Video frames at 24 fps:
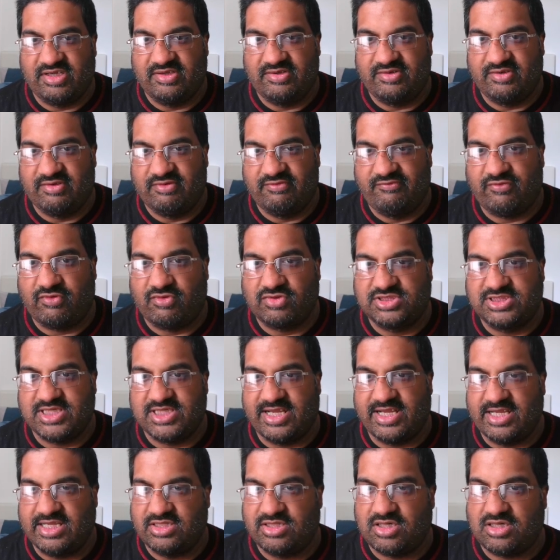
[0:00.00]

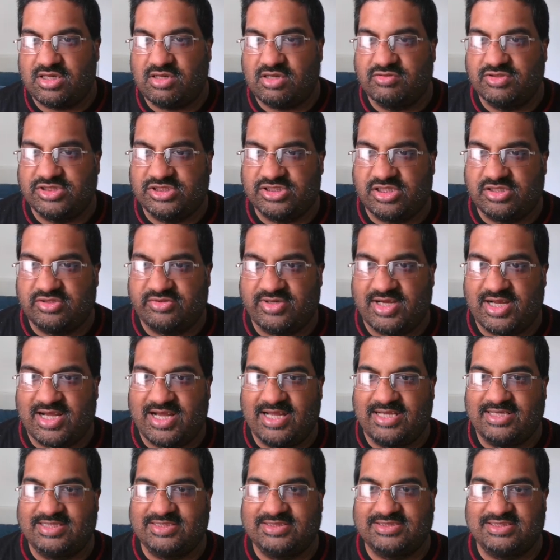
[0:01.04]
forte in the horror genre
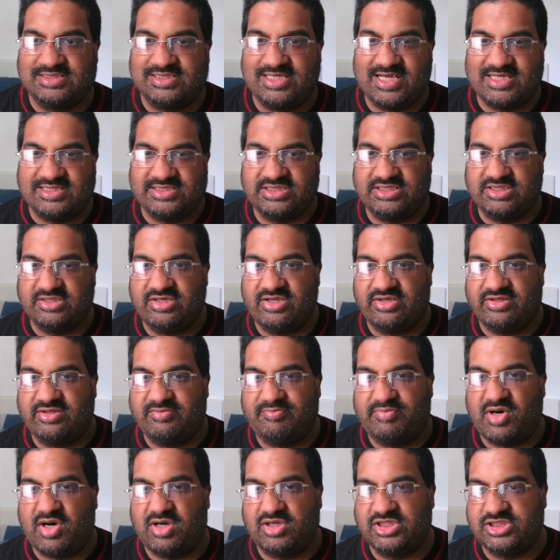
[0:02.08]
and has landed another
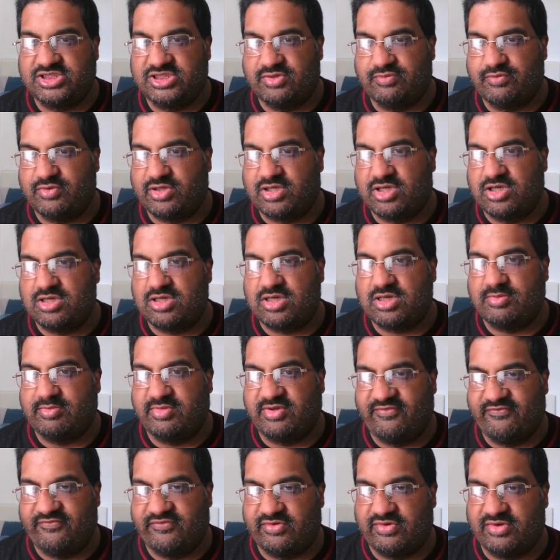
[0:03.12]
partnership with Konami
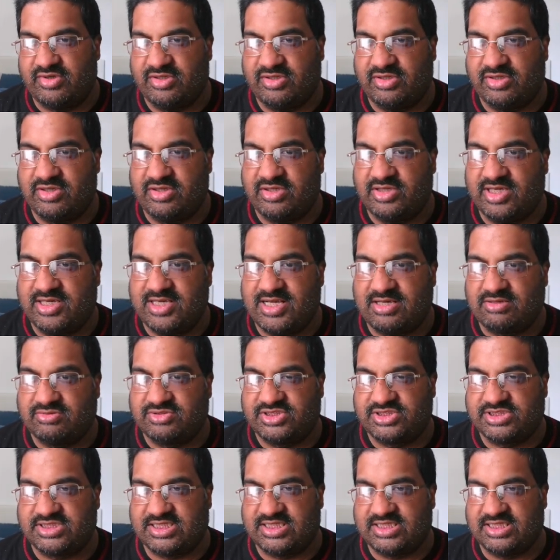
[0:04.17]
for an
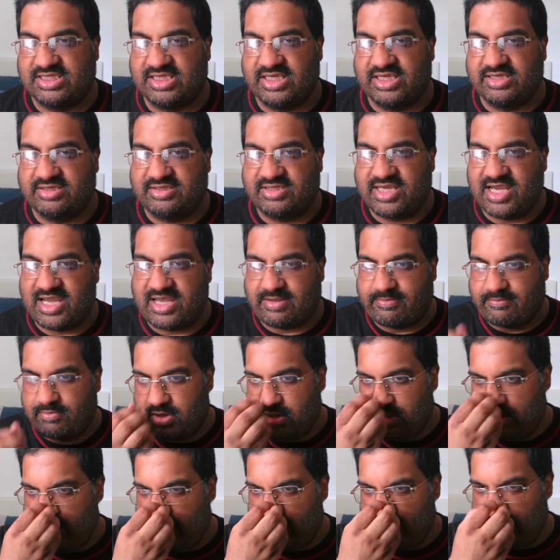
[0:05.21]
unannounced game.
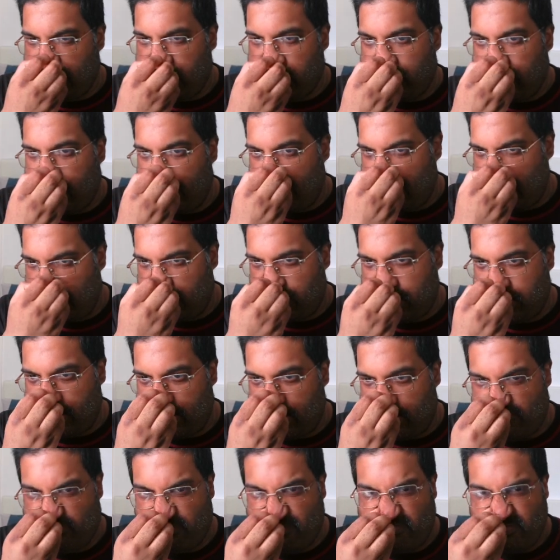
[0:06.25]

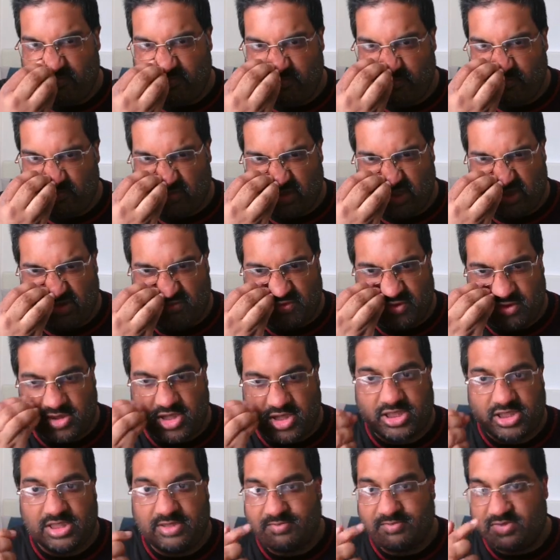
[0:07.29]
It will
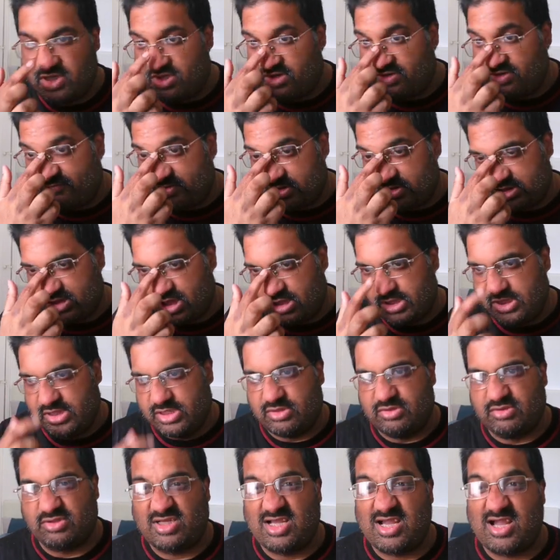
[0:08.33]
likely be another Silent
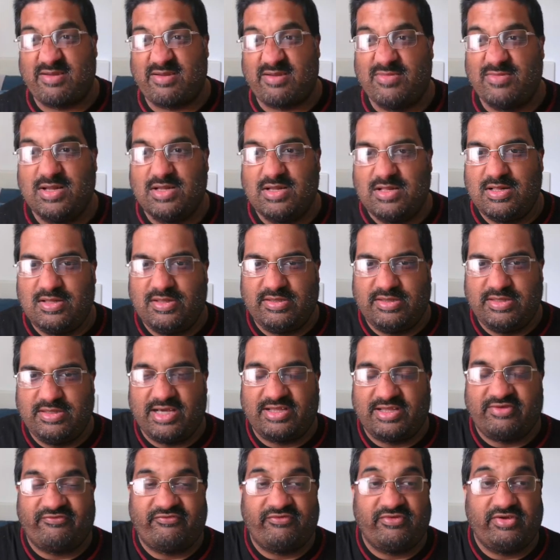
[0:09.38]
Hill game. Now
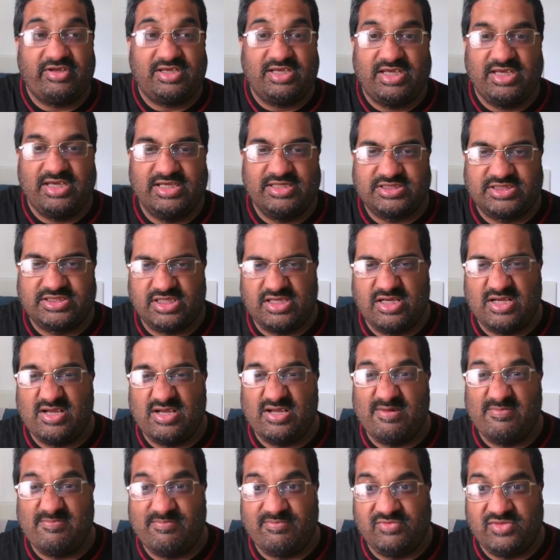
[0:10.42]
the thing is,
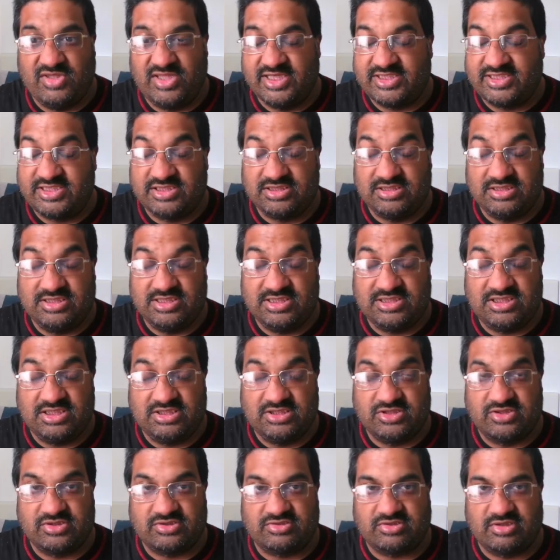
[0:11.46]
this
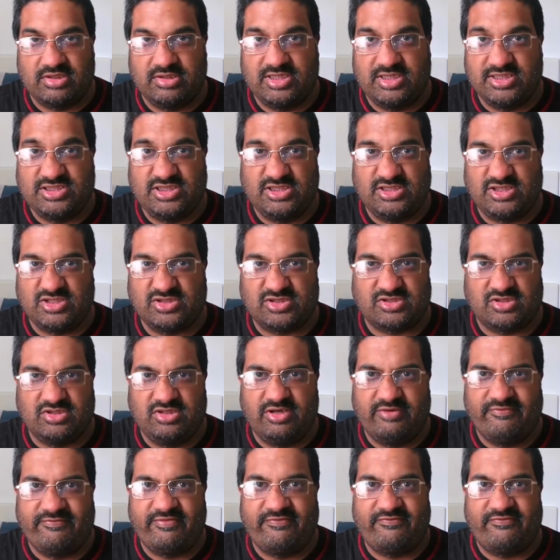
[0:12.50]
is just
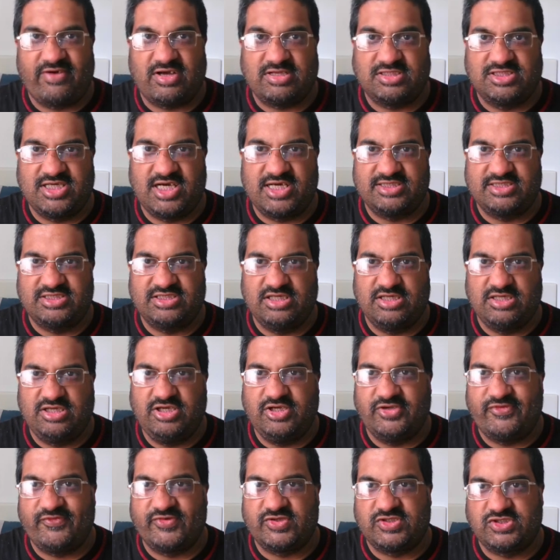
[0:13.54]
another fantastic
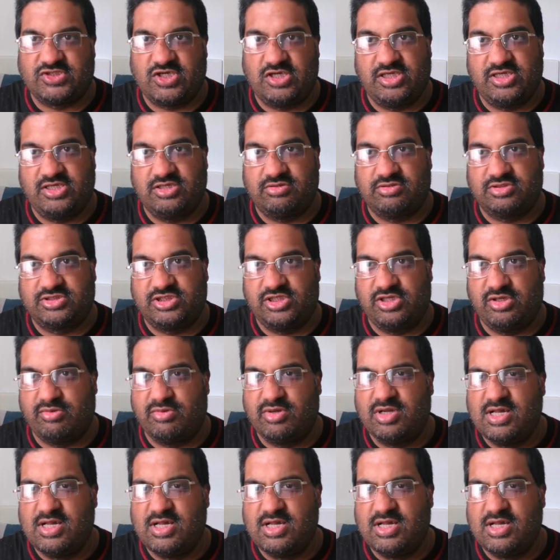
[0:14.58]
news for Silent Hill 2,